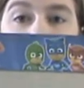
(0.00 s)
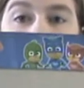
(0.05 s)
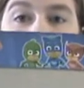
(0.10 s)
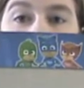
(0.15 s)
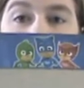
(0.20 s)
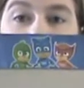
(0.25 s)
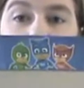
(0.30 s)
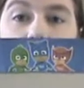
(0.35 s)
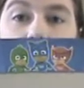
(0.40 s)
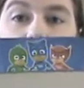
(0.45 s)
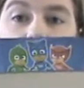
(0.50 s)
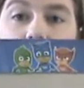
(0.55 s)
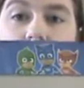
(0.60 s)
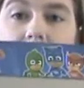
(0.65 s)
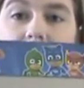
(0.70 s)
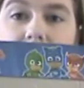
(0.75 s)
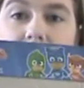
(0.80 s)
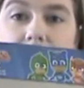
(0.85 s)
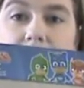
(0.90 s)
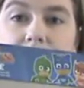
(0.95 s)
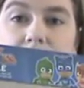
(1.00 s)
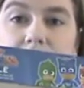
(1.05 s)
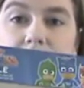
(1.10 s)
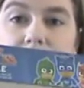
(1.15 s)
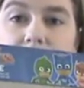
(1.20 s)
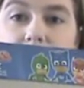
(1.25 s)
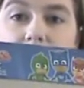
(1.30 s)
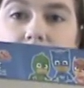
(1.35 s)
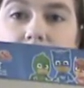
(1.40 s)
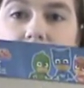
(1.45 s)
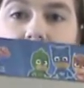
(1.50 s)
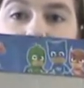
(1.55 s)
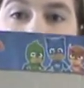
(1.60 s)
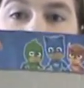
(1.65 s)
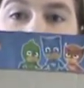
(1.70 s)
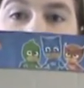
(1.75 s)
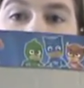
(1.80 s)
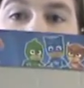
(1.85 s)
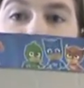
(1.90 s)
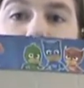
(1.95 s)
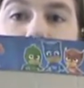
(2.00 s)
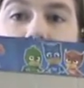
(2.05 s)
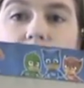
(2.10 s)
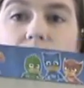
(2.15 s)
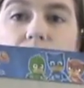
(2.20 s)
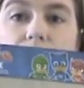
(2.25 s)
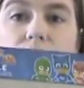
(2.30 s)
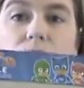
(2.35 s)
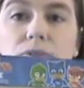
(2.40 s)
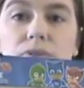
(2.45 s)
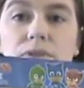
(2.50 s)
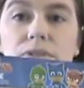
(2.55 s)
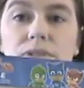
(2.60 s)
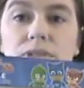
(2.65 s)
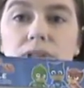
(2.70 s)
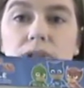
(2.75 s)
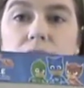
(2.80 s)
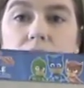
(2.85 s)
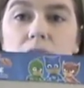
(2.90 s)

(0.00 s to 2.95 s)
there are lines that give us clues